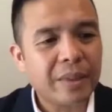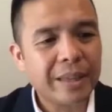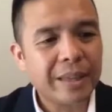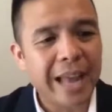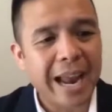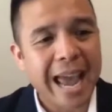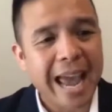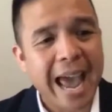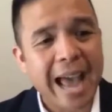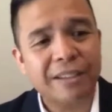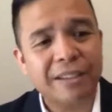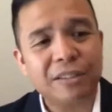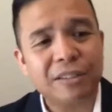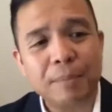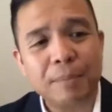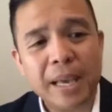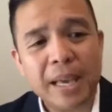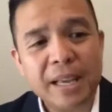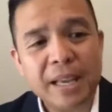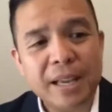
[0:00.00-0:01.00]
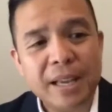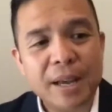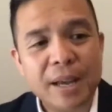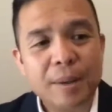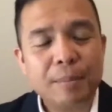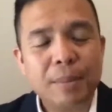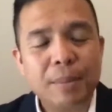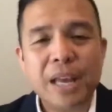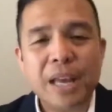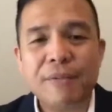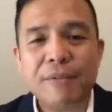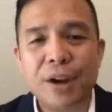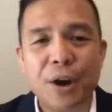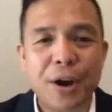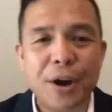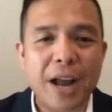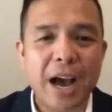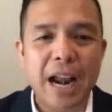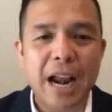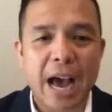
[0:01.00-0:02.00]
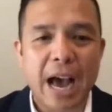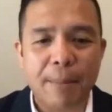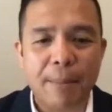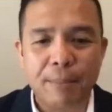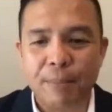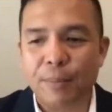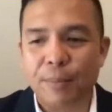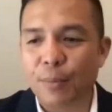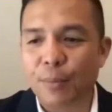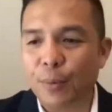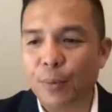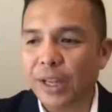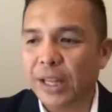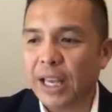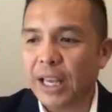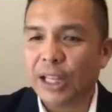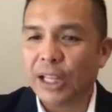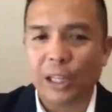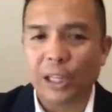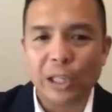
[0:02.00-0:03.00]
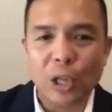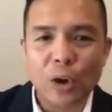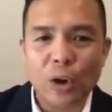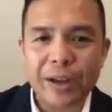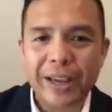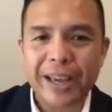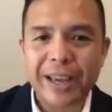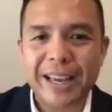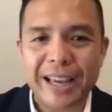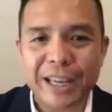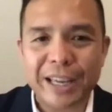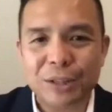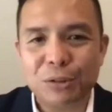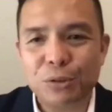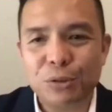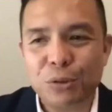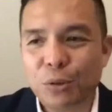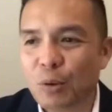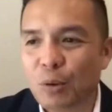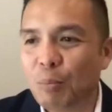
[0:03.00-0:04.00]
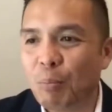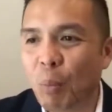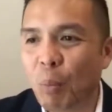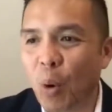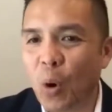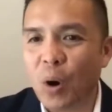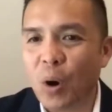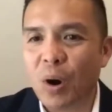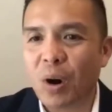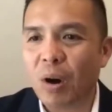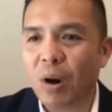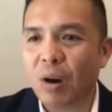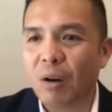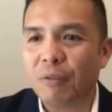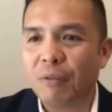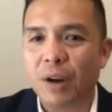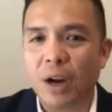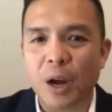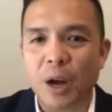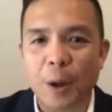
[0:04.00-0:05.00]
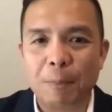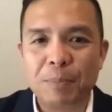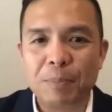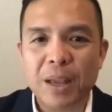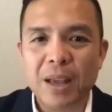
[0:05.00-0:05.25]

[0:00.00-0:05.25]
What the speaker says: asked me, believe it or not, I'm really looking into more of